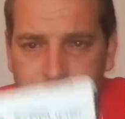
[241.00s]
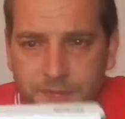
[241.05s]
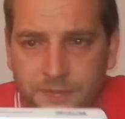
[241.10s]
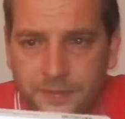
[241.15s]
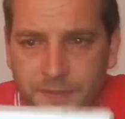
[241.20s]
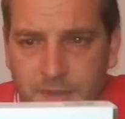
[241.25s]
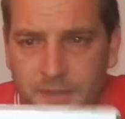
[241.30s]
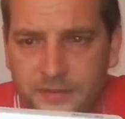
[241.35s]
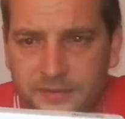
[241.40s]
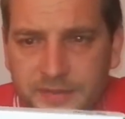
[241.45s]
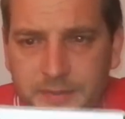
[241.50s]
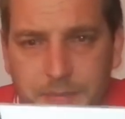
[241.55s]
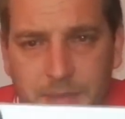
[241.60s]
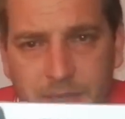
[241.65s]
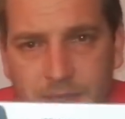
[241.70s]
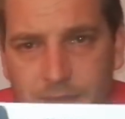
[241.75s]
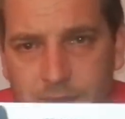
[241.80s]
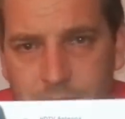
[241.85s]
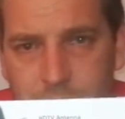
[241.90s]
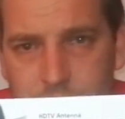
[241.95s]

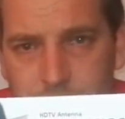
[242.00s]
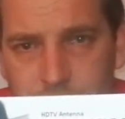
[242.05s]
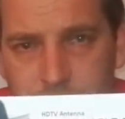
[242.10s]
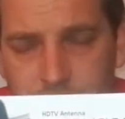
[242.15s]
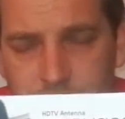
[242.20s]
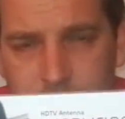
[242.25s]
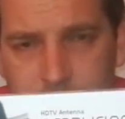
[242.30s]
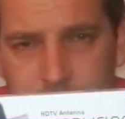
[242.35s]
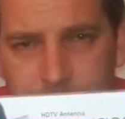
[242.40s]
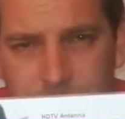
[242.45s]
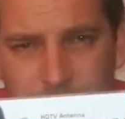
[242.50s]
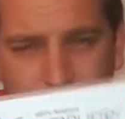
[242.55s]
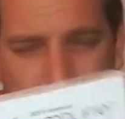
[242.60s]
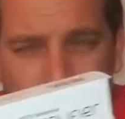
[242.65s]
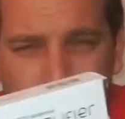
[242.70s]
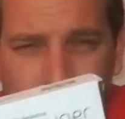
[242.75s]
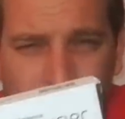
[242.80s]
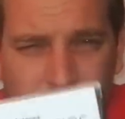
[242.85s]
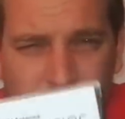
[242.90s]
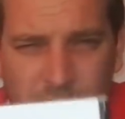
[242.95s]
£30
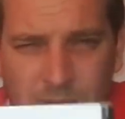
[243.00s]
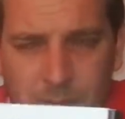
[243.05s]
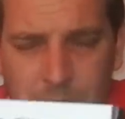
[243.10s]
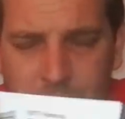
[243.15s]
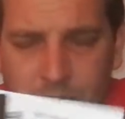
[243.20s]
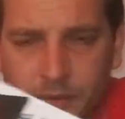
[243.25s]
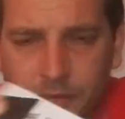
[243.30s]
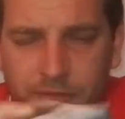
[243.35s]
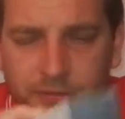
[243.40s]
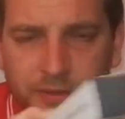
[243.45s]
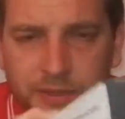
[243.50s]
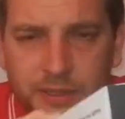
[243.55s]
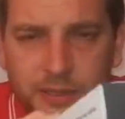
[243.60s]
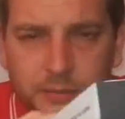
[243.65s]
or thereabouts, I think